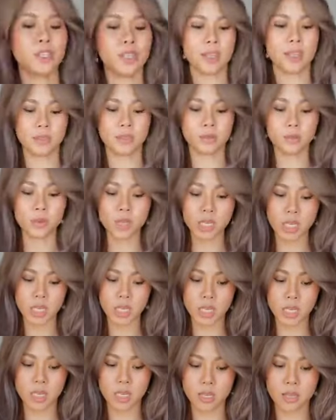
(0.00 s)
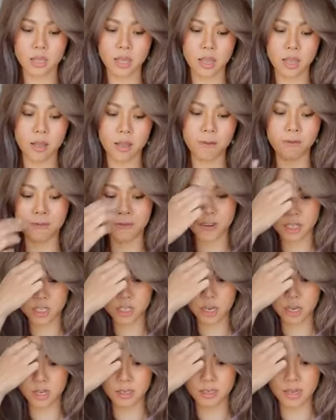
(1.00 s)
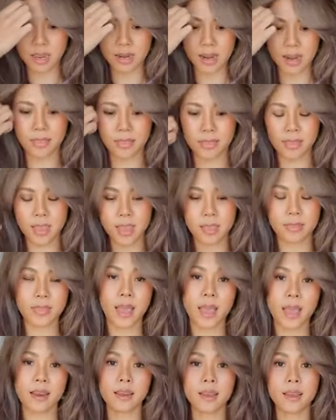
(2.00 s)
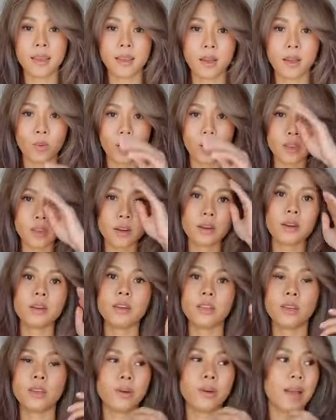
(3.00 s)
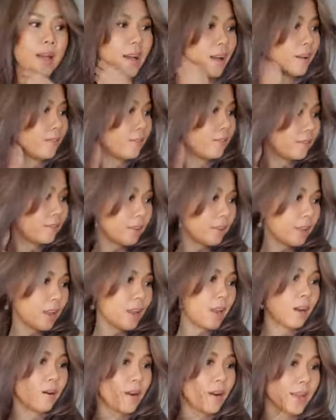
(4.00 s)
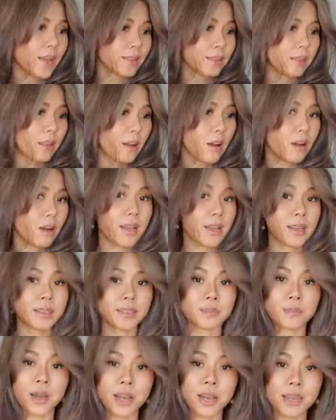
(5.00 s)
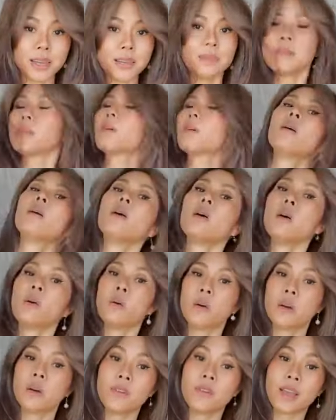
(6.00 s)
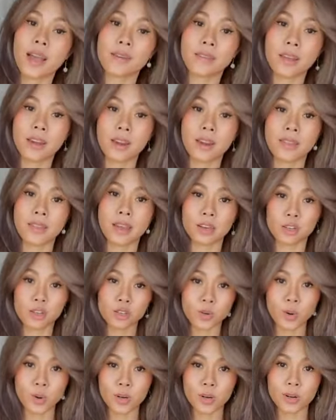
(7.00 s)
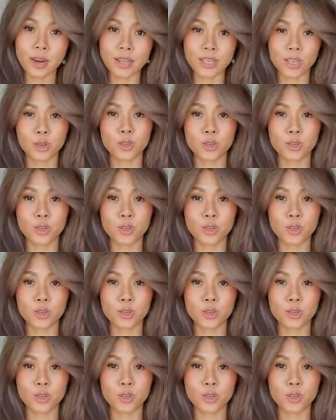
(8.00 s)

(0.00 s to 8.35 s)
is really efficient, and I think that whether you have hair as long as mine, or you have hair that's shorter and you